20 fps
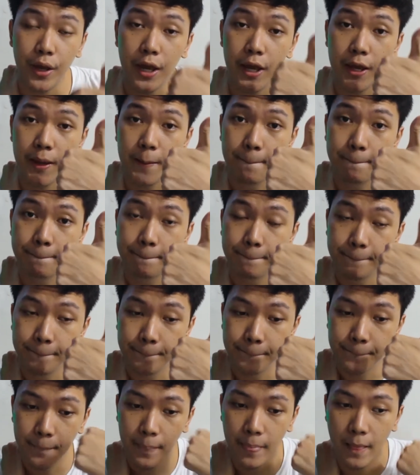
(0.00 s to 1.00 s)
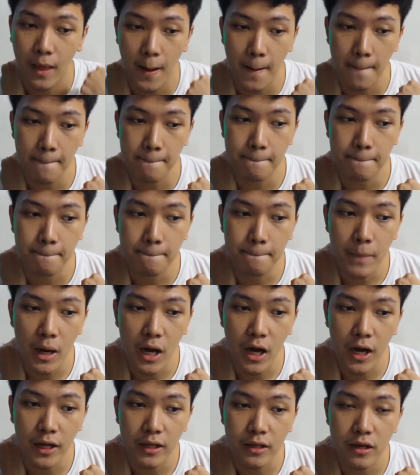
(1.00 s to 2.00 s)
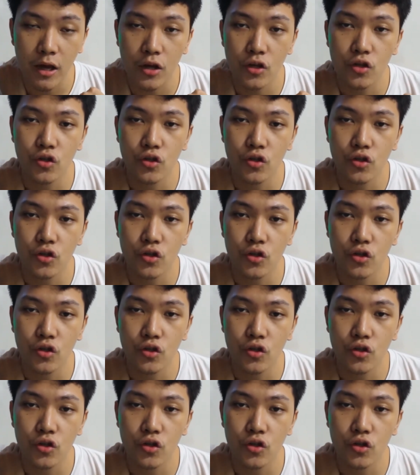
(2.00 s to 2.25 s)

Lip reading: A might